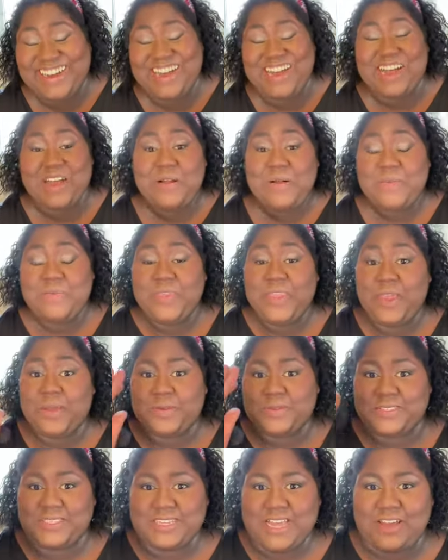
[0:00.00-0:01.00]
It
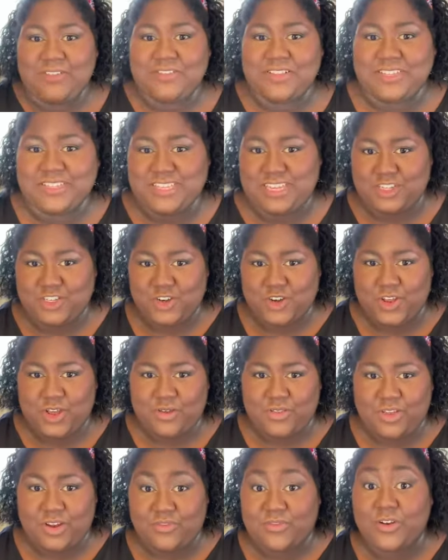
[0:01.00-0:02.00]
was definitely touch and
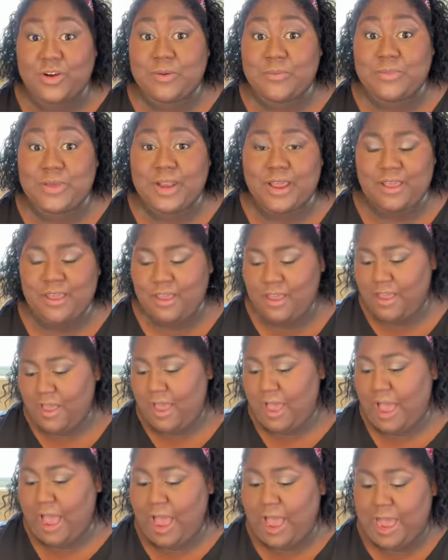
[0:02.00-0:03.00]
go there for a minute.
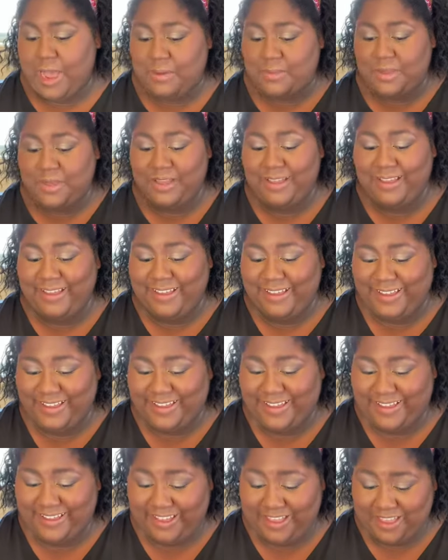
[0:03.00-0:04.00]

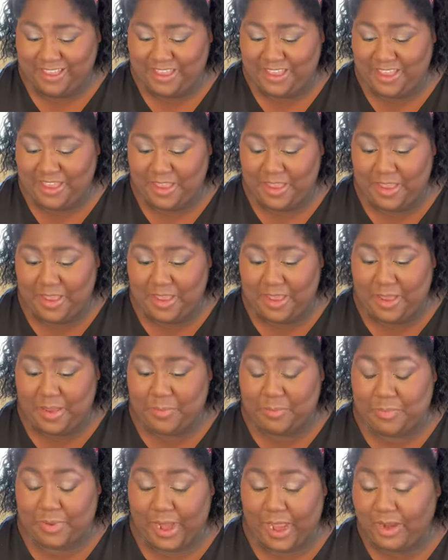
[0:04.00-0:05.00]

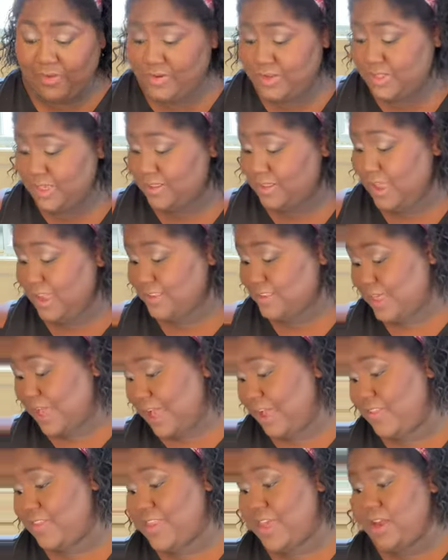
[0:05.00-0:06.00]
But I really like
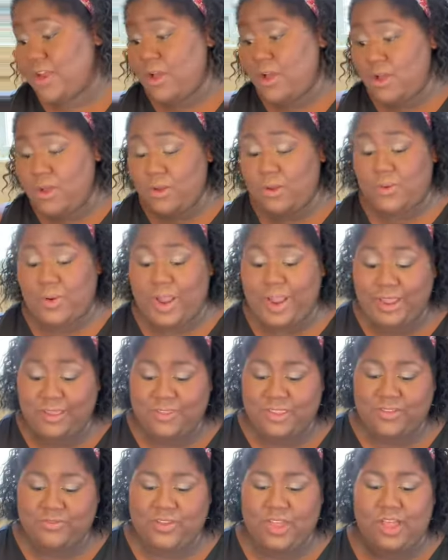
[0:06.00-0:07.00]
that. And then,
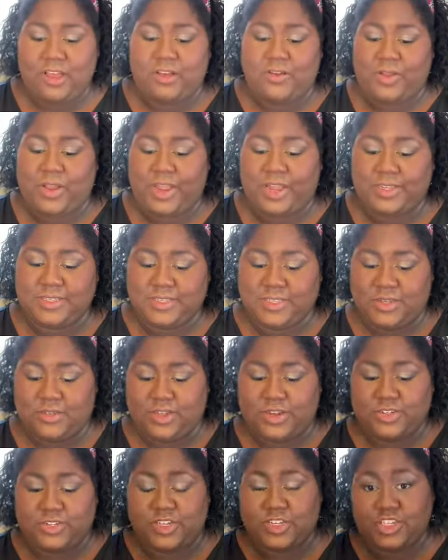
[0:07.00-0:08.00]
and they've got, okay, so
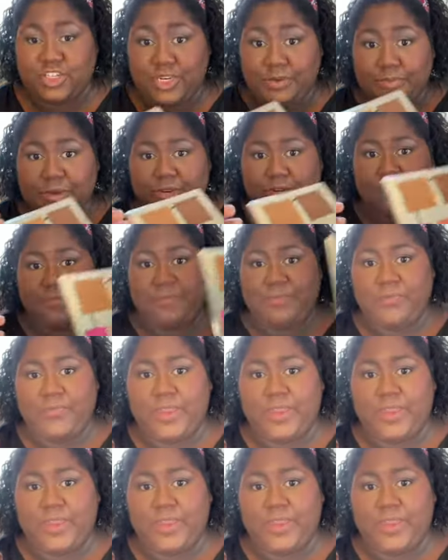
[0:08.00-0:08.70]
there's a shimmer.